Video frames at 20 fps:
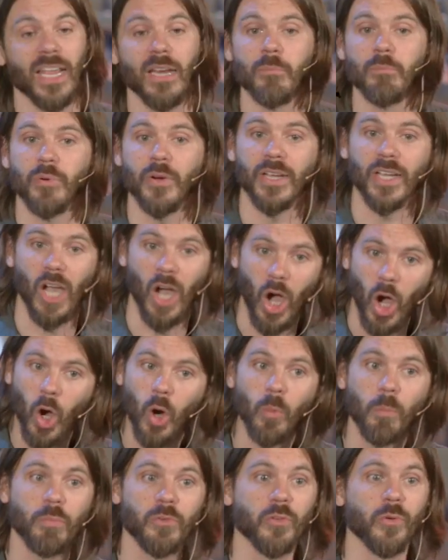and bring
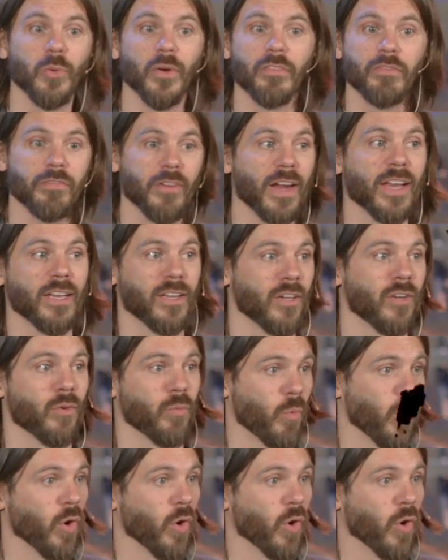hope to a frightened